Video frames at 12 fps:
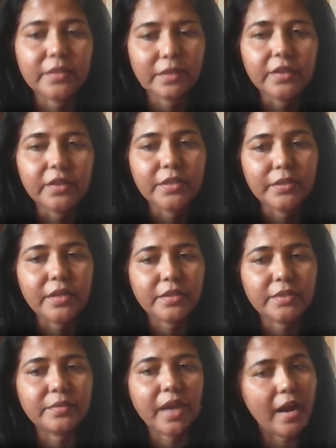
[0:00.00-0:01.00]
the
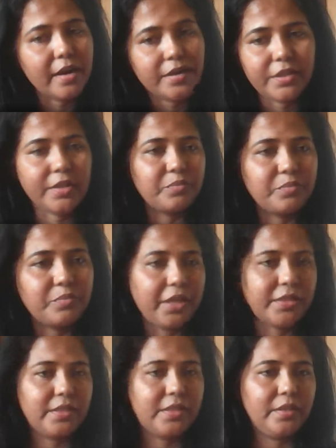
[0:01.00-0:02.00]
art
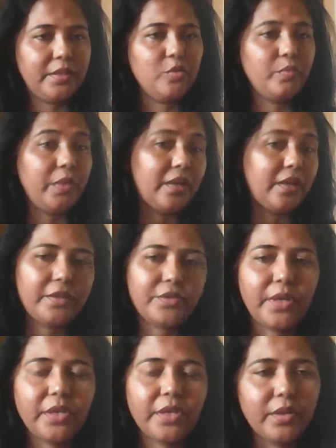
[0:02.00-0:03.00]
subjects, you mean a
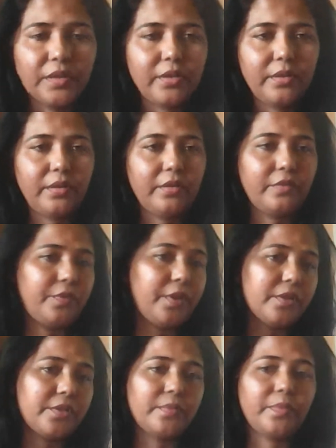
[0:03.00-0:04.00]
literature or
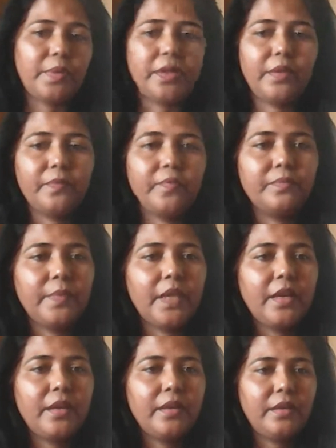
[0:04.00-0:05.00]
philosophy.
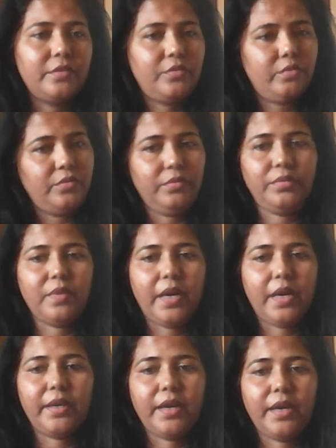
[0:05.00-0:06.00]
So
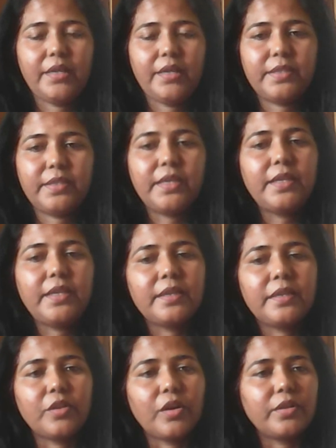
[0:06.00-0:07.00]
I see
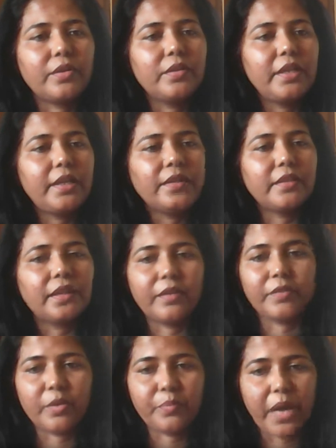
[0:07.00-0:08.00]
not only at the level
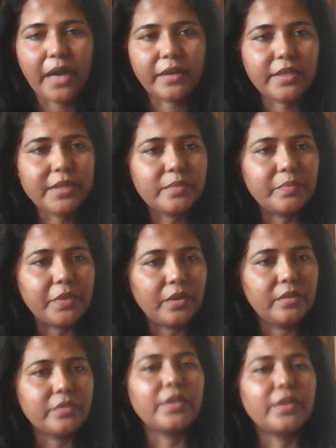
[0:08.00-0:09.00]
of practice, but
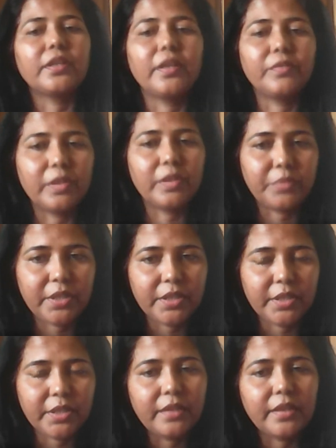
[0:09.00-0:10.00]
also at the level of
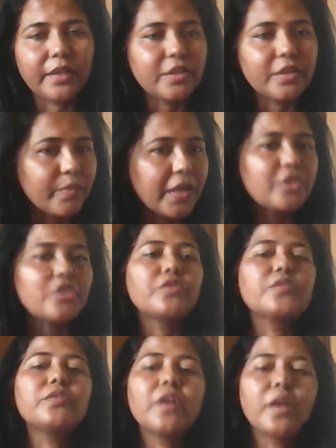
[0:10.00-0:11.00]
theory, there is much
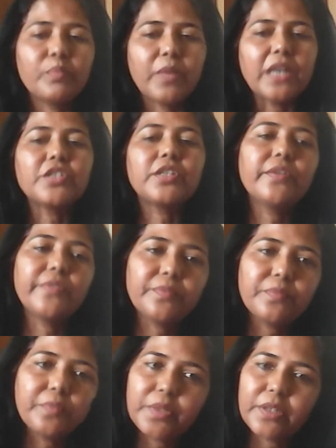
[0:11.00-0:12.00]

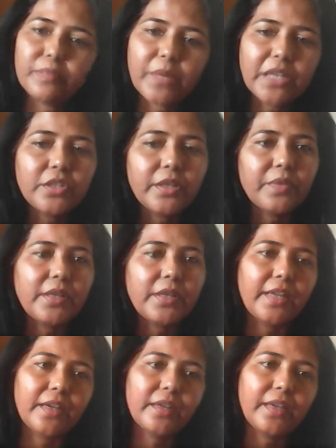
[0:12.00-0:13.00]
give and
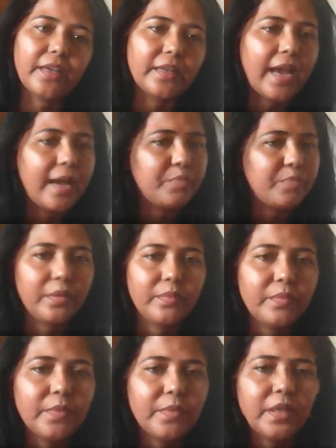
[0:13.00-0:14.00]
take can happen
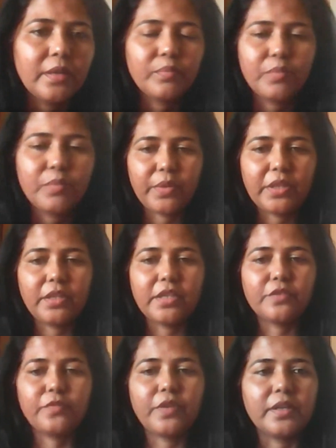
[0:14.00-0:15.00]
between these
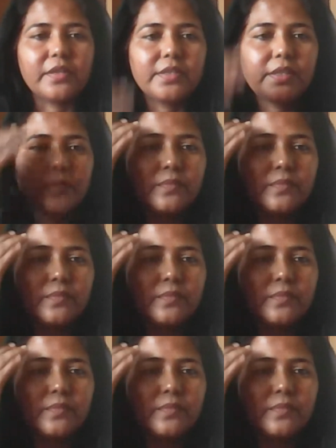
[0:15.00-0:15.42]
fields.